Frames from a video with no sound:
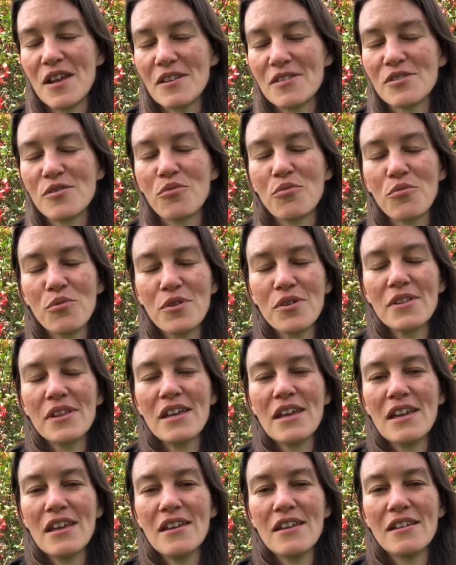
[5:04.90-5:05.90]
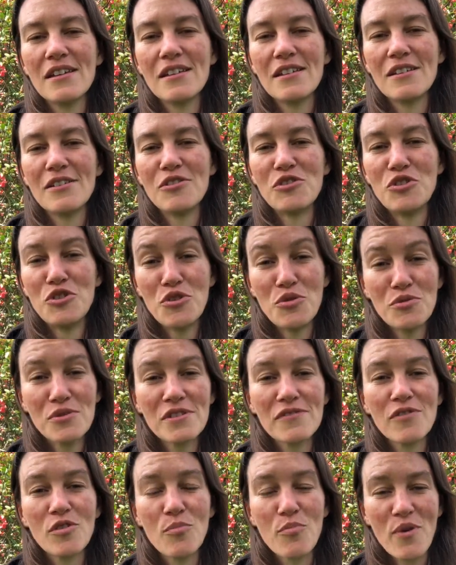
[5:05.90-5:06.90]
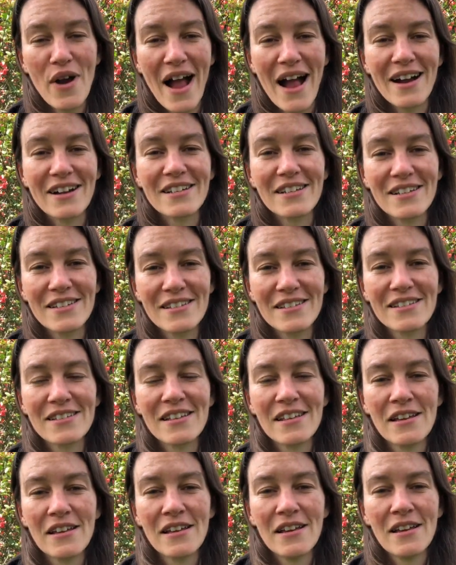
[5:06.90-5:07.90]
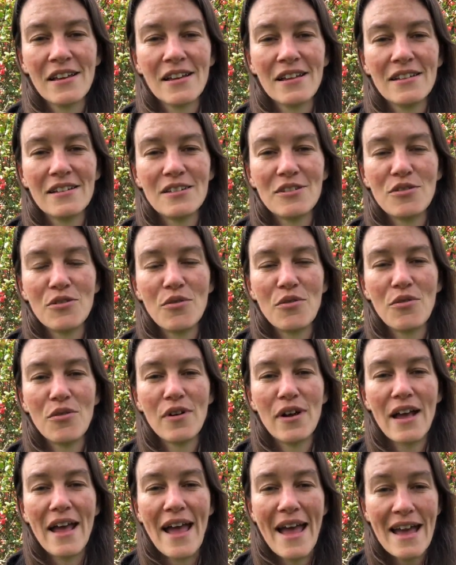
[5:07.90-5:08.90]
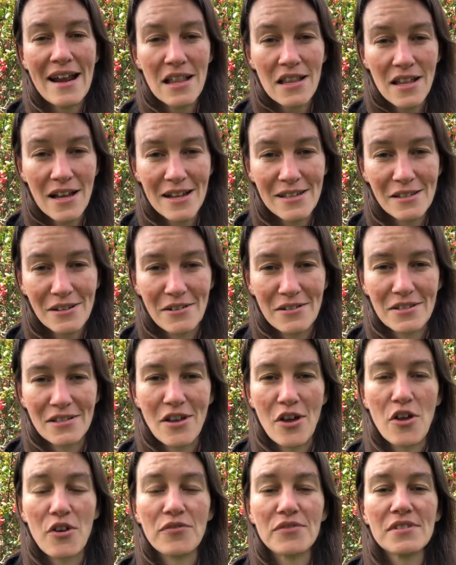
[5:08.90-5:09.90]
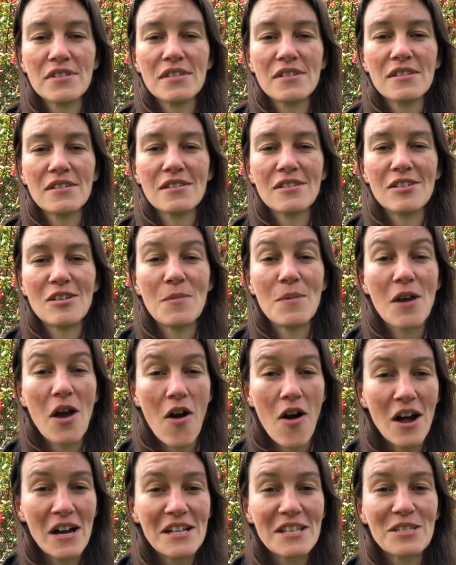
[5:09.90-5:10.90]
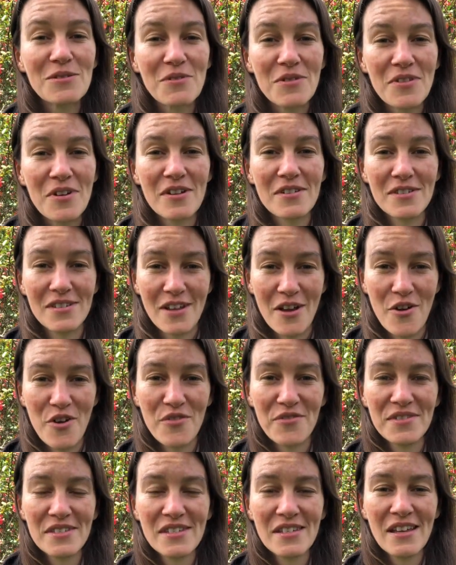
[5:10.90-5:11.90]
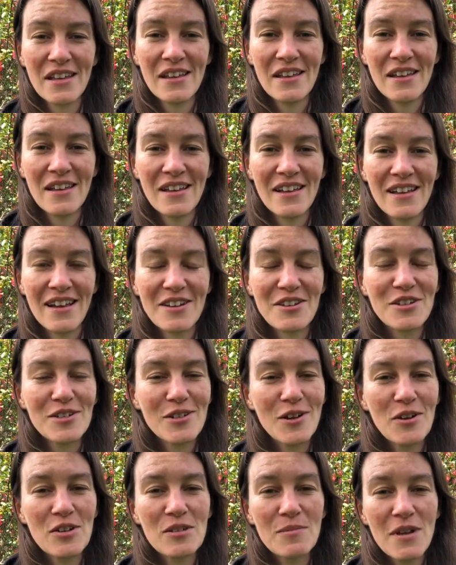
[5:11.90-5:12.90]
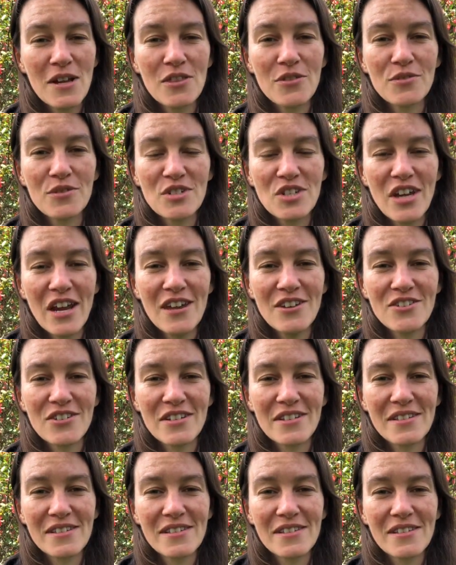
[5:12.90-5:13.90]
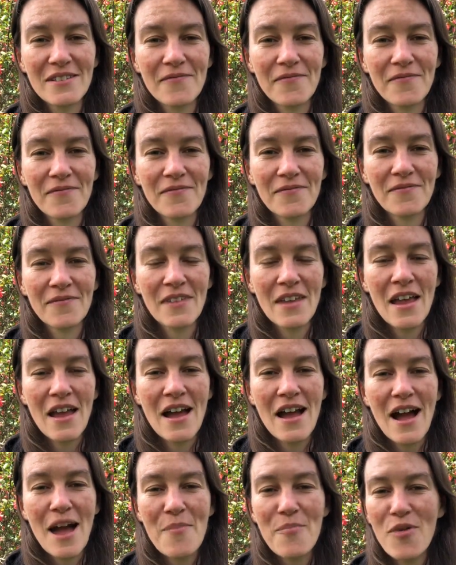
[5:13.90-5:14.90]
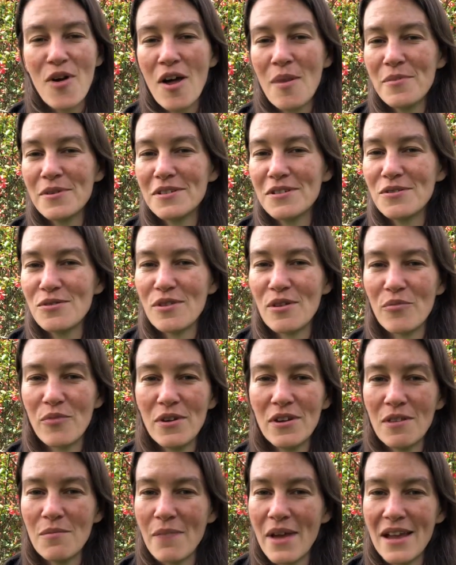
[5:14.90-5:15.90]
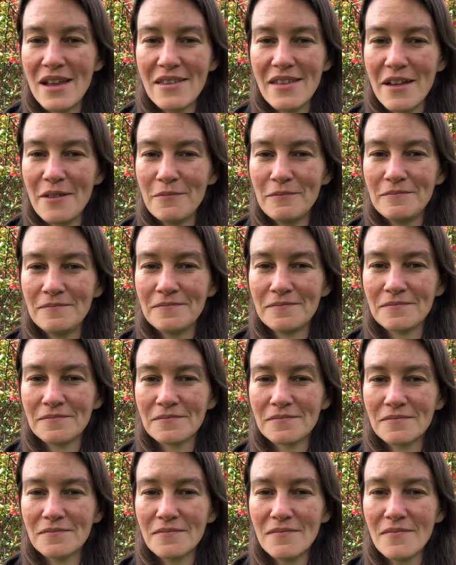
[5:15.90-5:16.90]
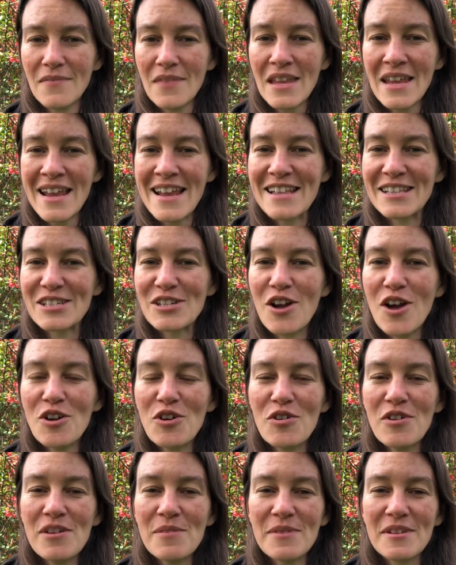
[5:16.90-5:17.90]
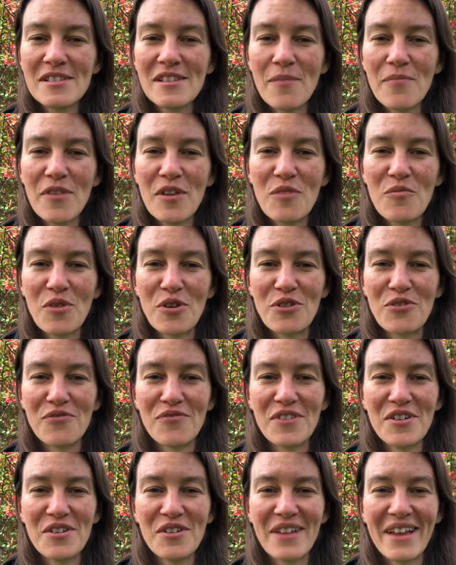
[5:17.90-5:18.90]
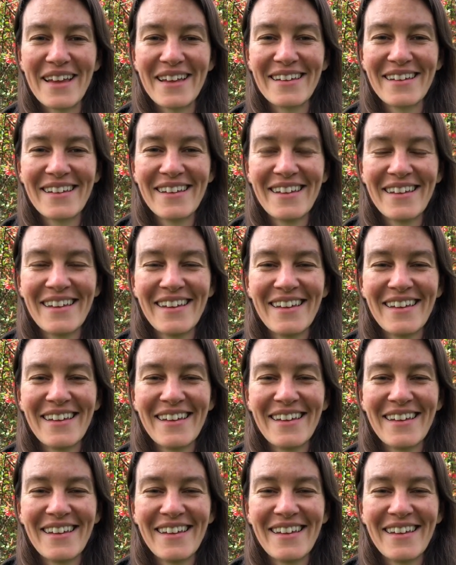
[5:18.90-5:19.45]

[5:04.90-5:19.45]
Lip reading: it's a really useful practice to analyze ourselves, to be honest with ourselves, and to start to make those changes. I promise you that when you make them, it's not going to be something where you feel like,